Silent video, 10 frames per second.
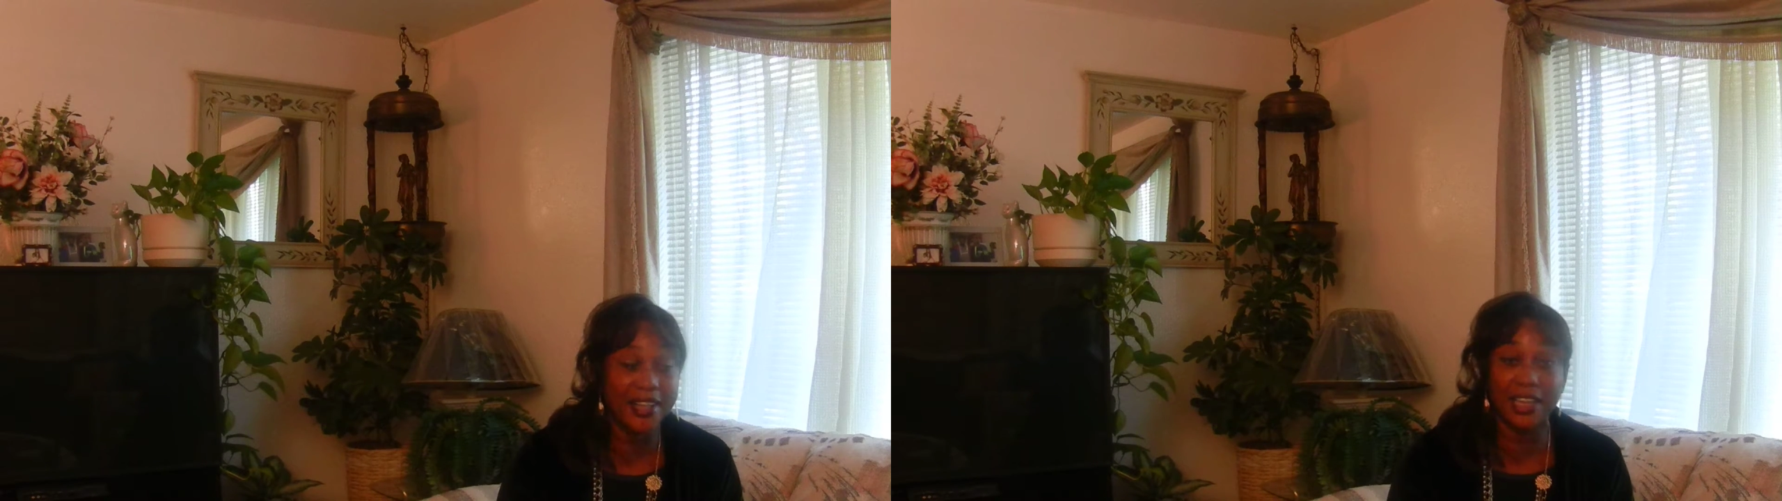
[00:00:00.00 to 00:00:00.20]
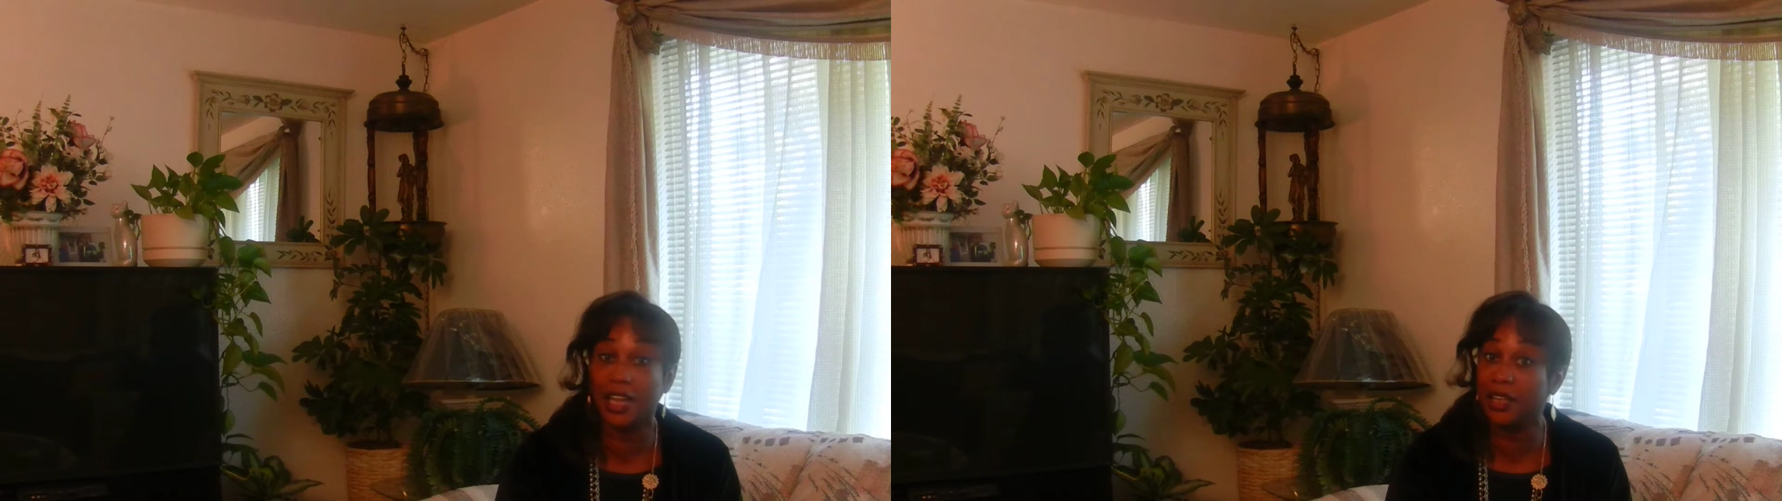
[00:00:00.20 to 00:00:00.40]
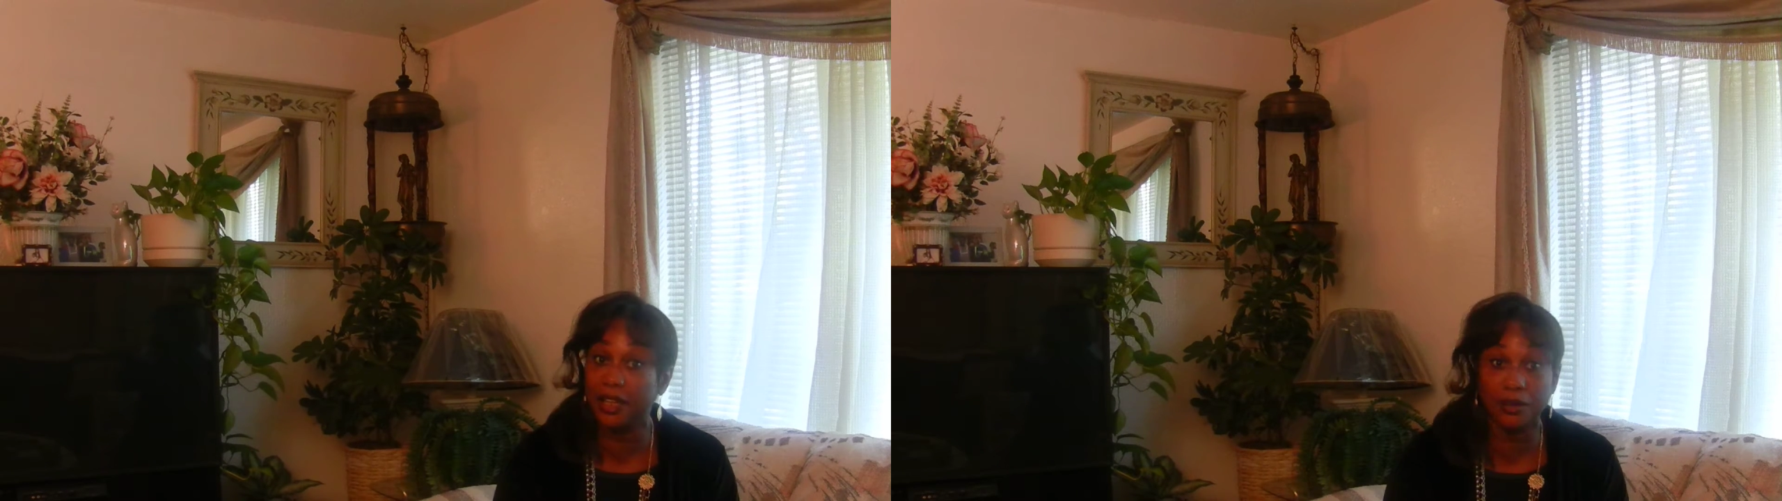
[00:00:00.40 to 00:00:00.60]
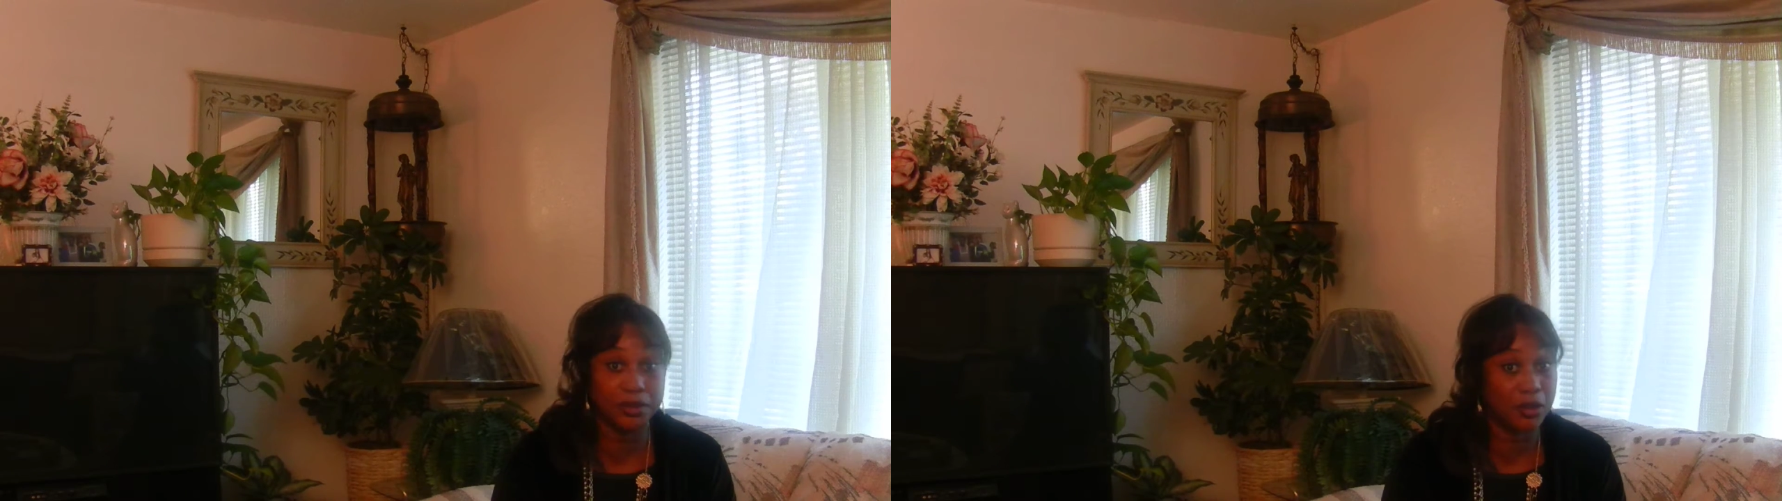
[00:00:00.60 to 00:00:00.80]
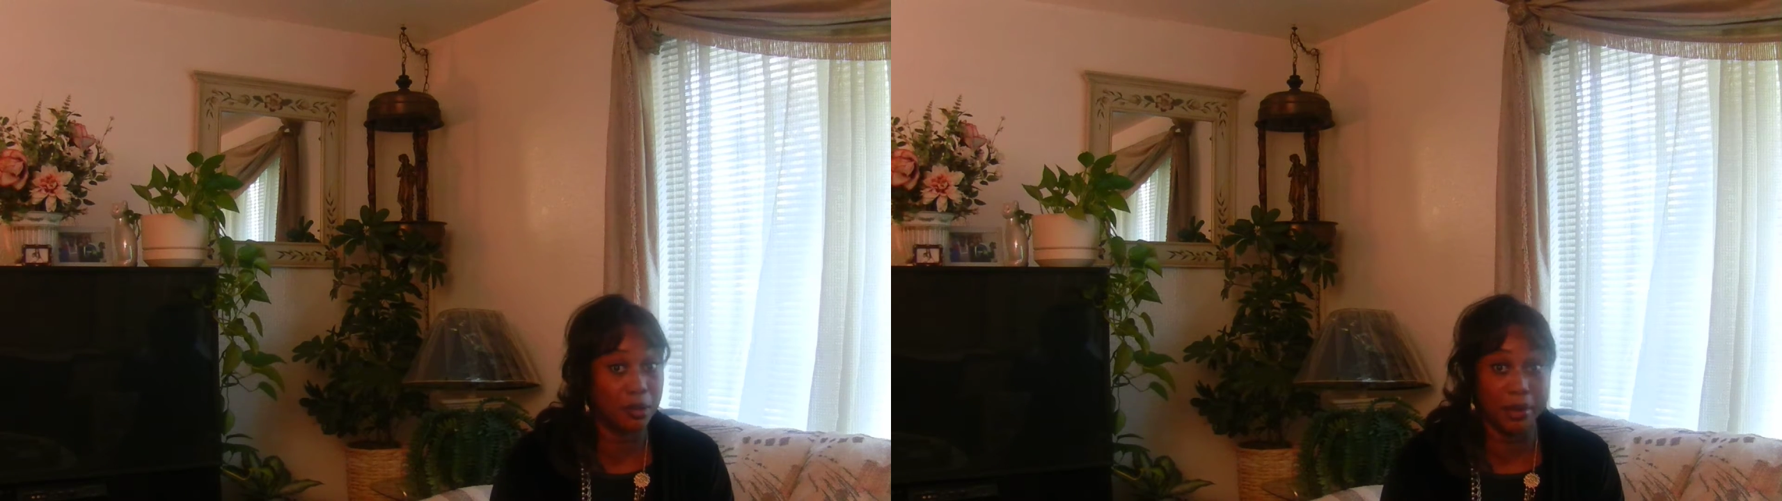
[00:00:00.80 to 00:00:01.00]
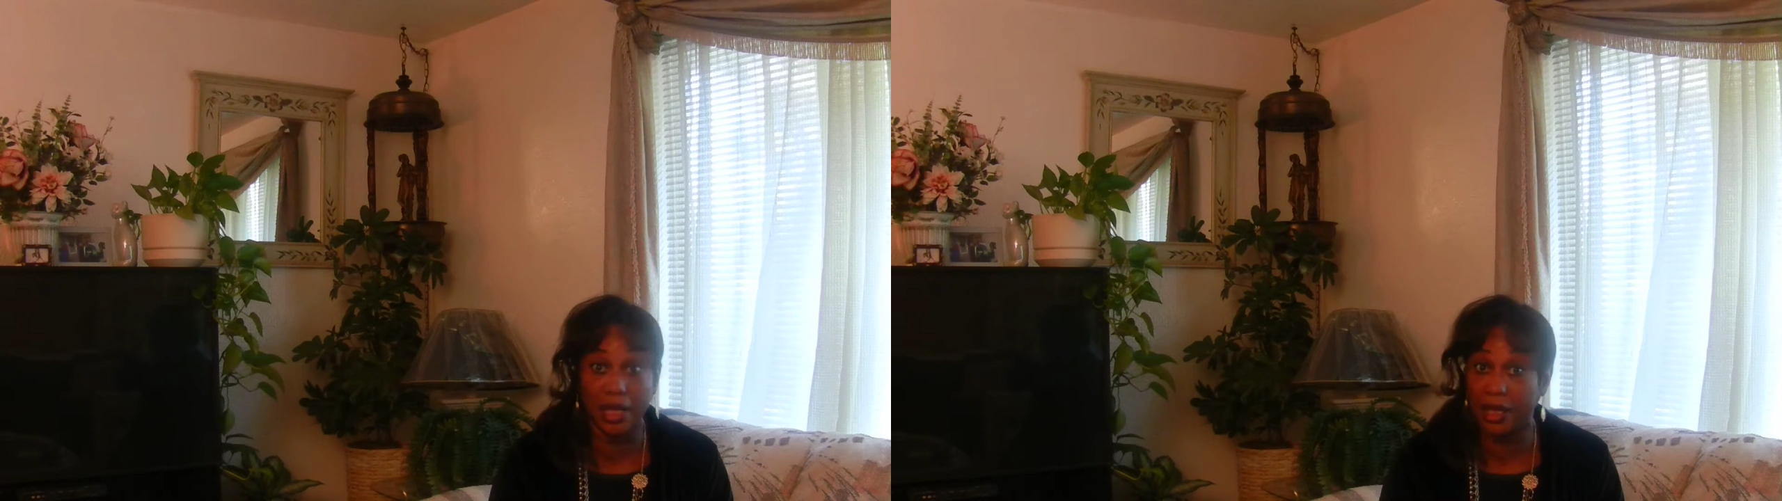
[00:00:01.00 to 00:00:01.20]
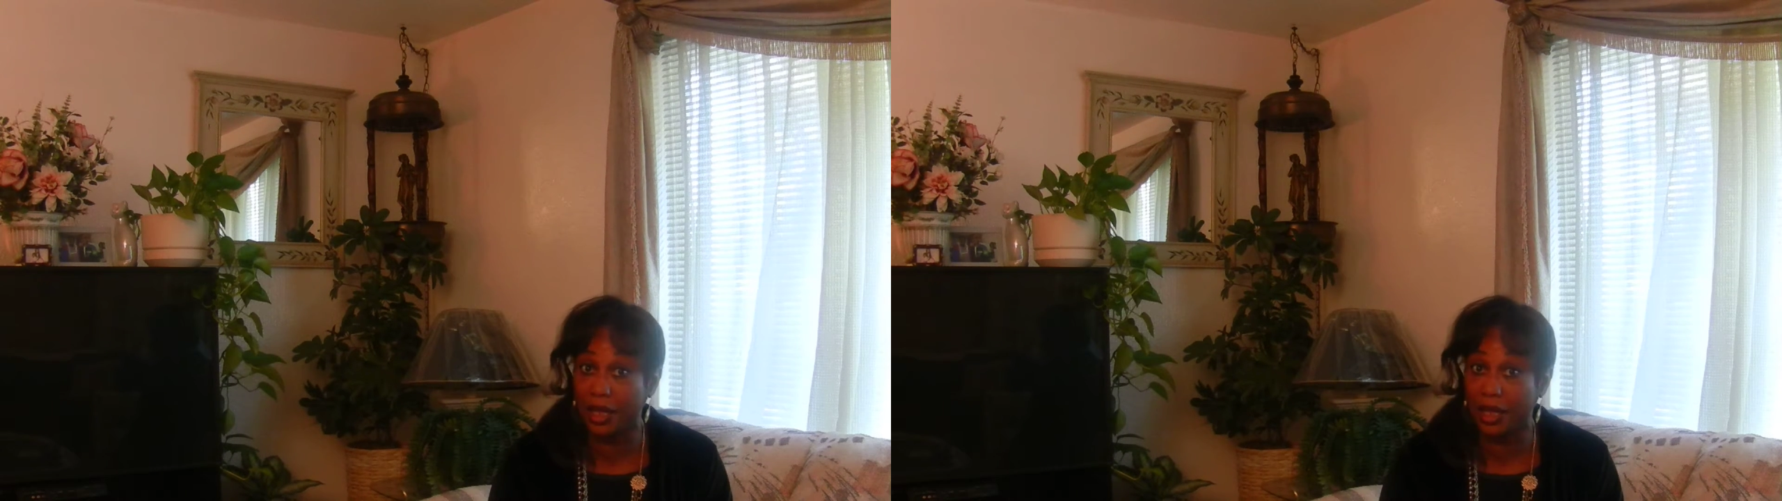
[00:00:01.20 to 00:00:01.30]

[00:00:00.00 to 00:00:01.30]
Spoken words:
and a little is going to mean a